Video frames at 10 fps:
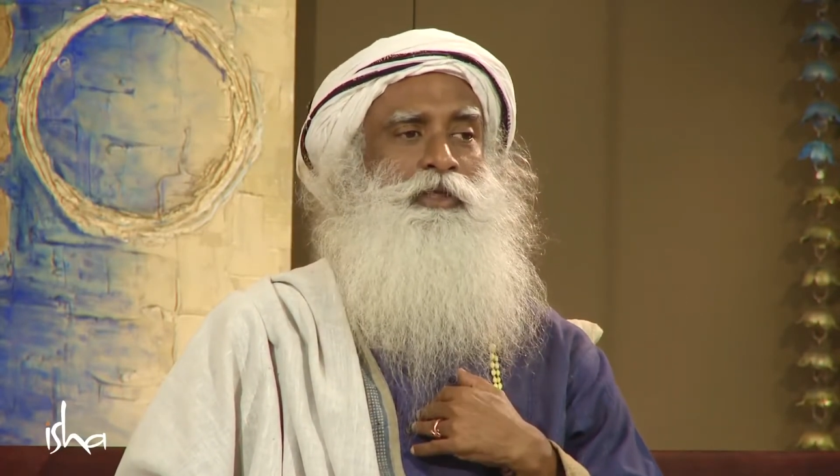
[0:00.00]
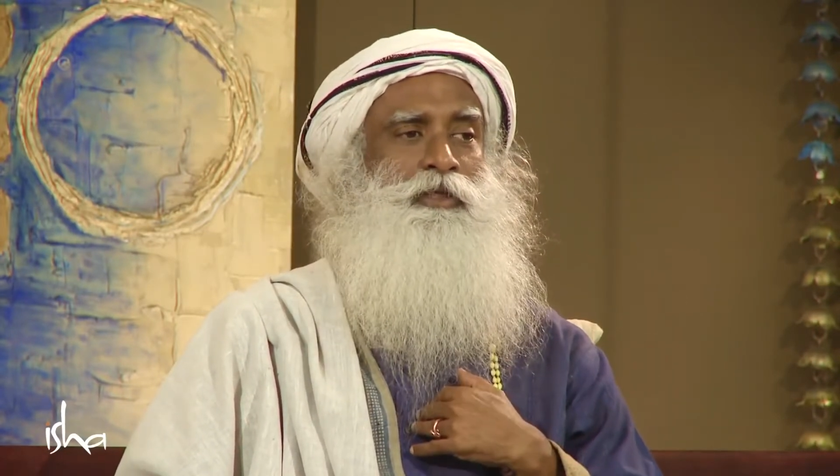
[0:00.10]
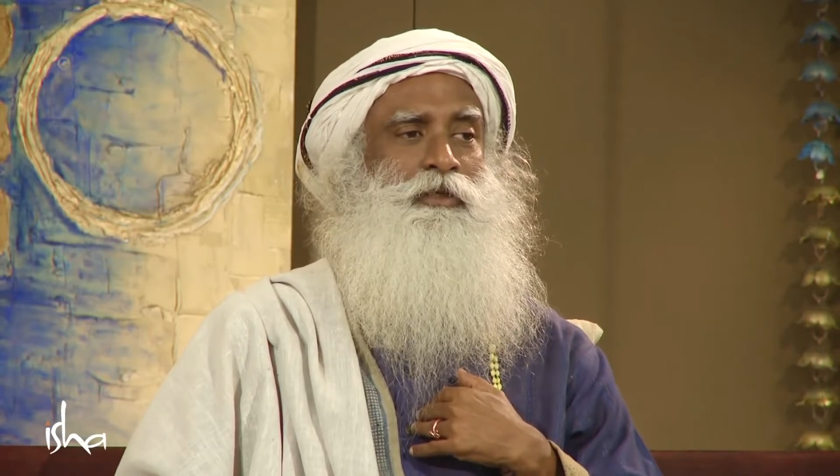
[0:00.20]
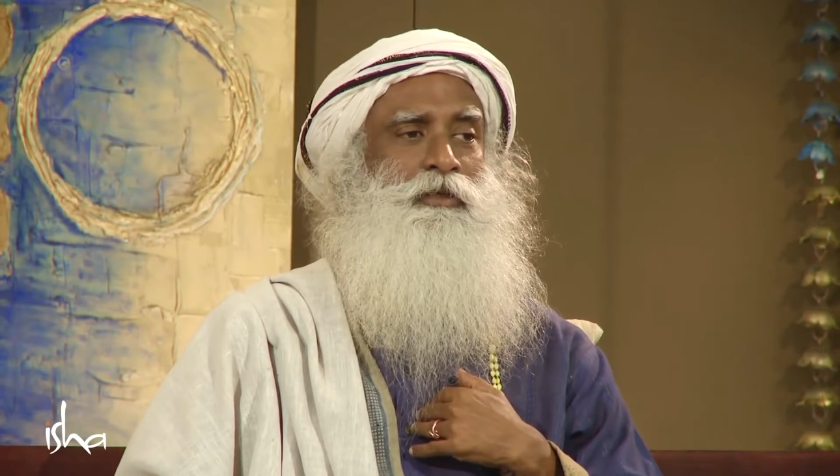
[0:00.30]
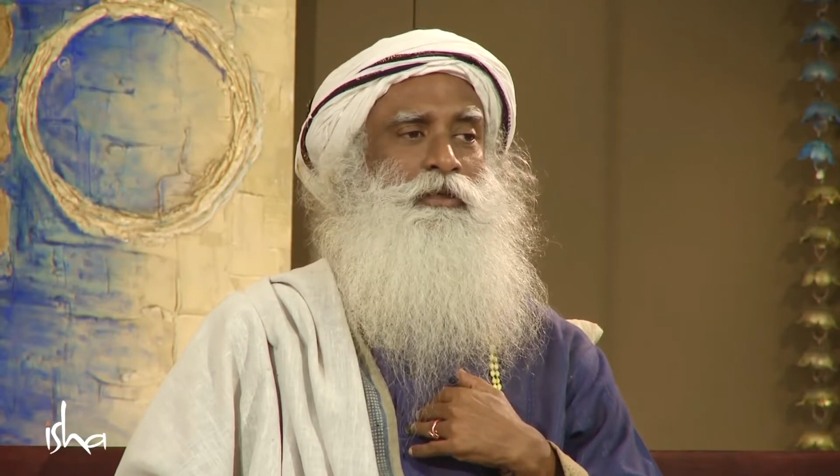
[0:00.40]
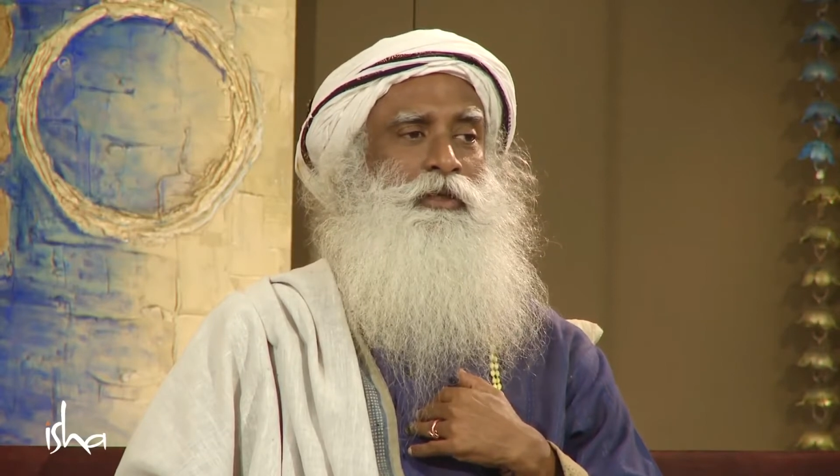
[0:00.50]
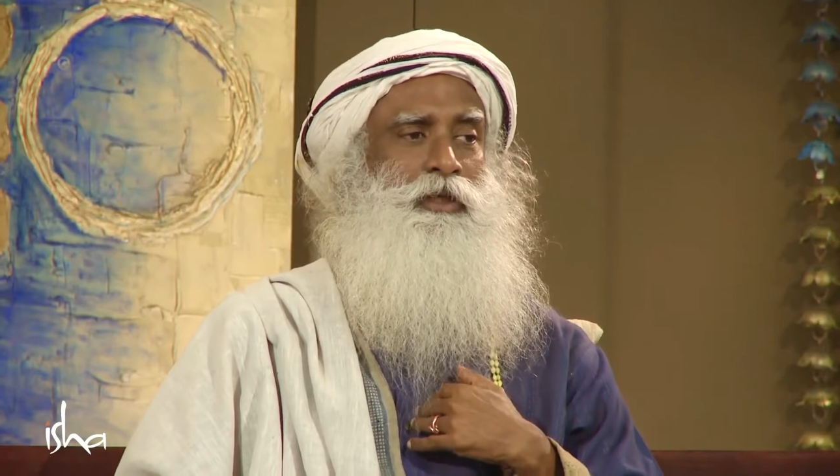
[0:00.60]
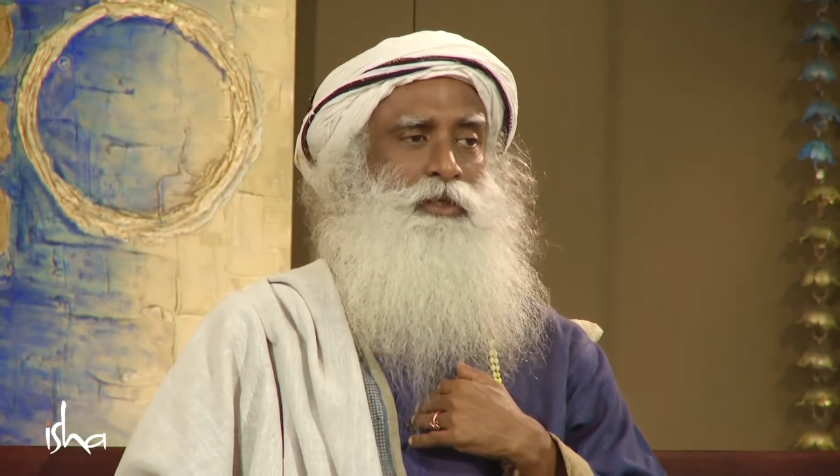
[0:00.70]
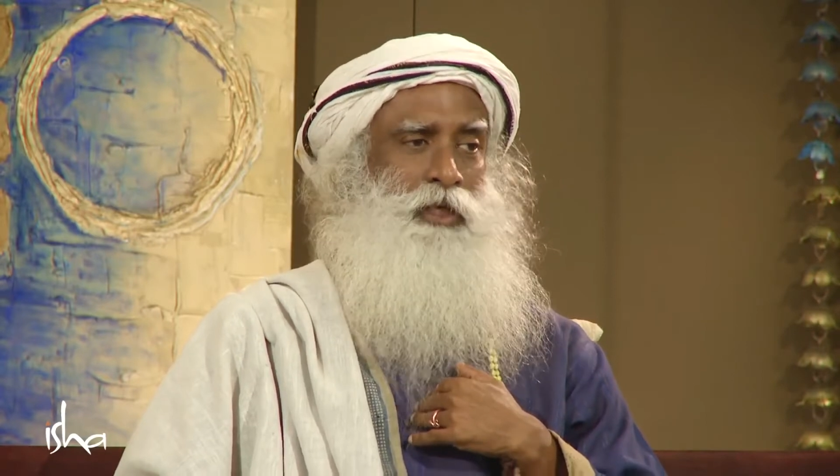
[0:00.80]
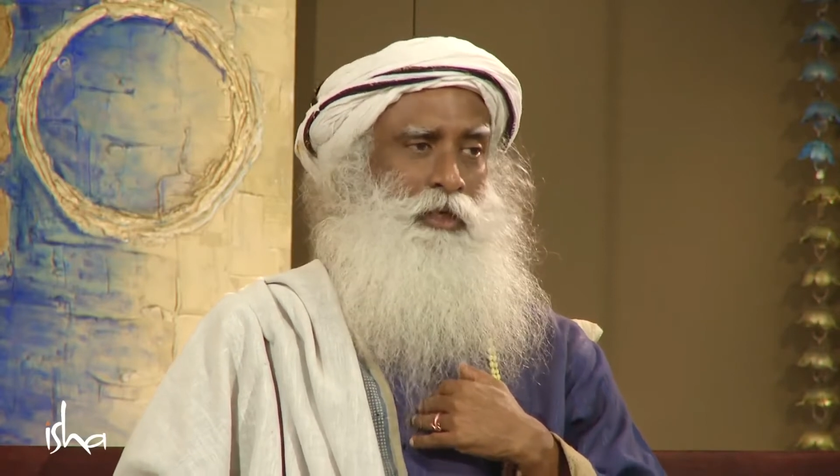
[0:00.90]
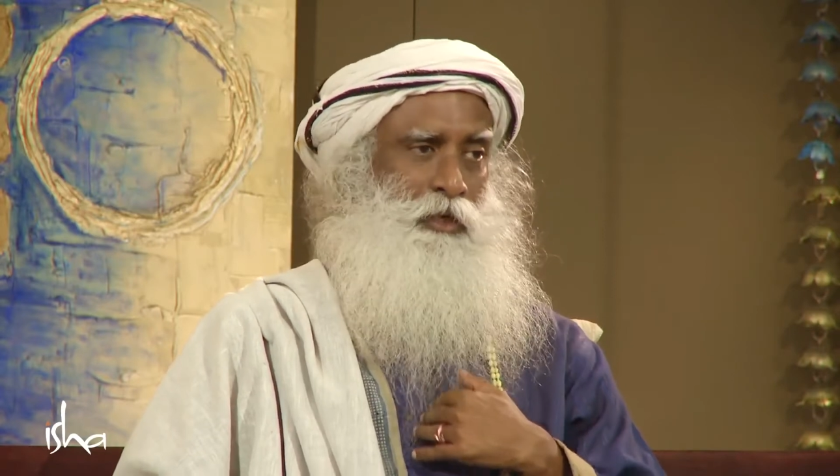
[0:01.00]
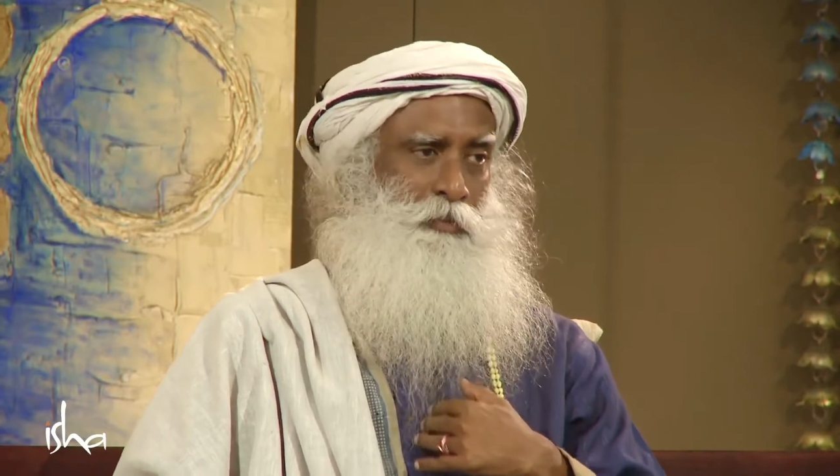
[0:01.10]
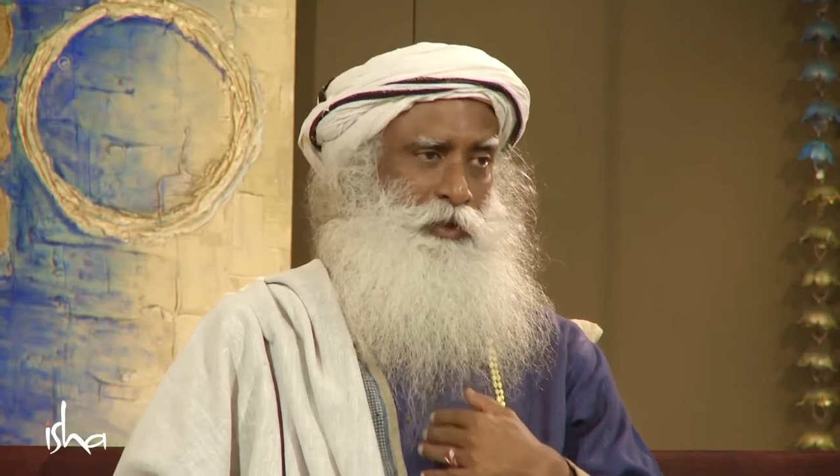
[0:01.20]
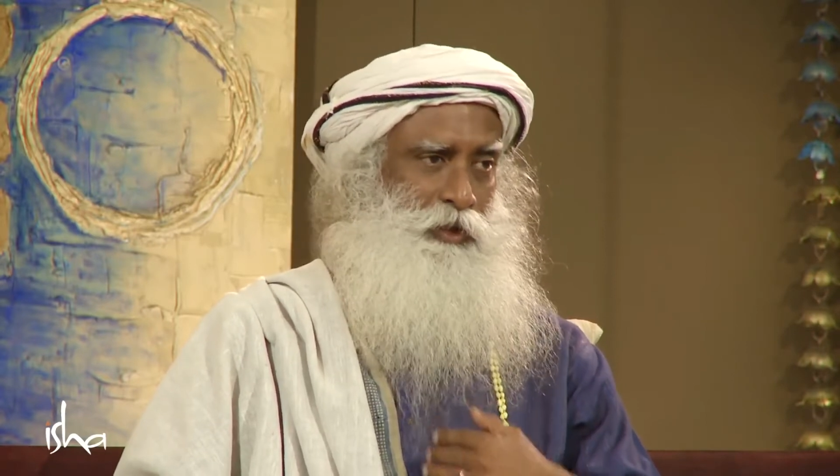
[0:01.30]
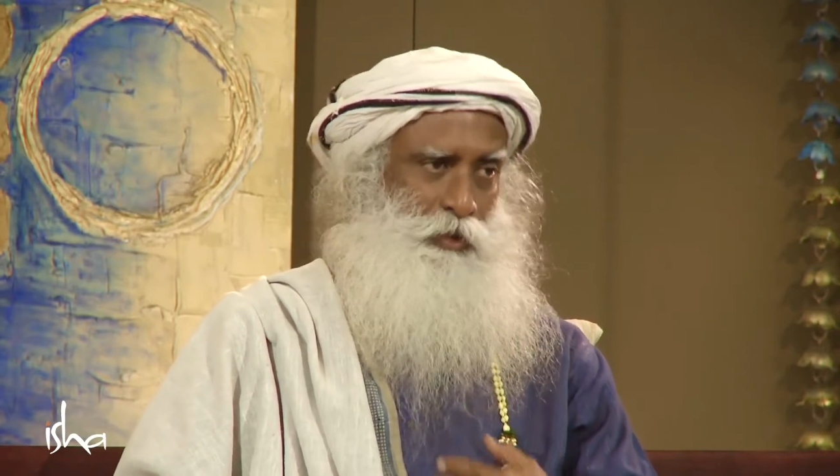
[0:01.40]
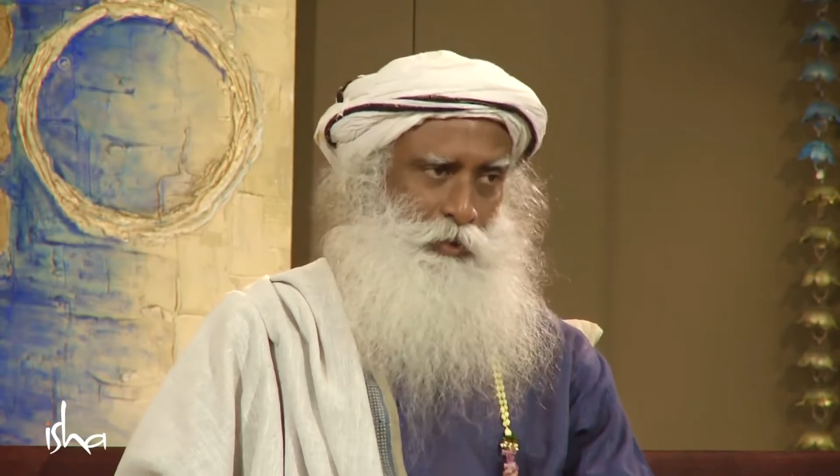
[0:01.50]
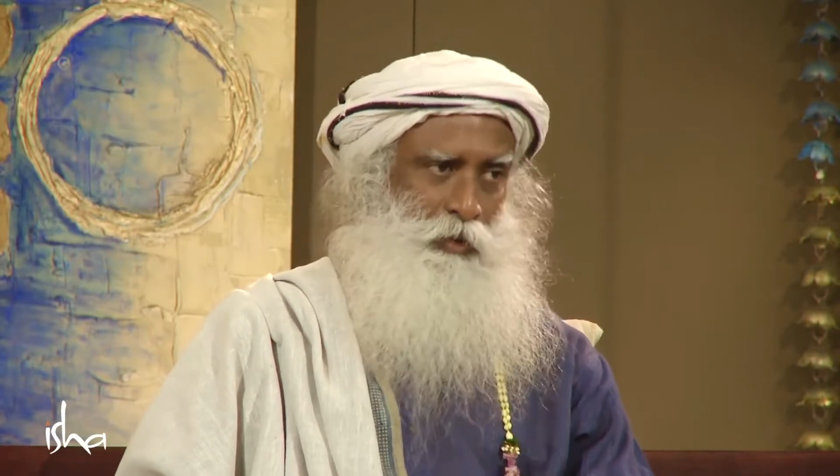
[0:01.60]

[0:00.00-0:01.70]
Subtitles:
it is 100%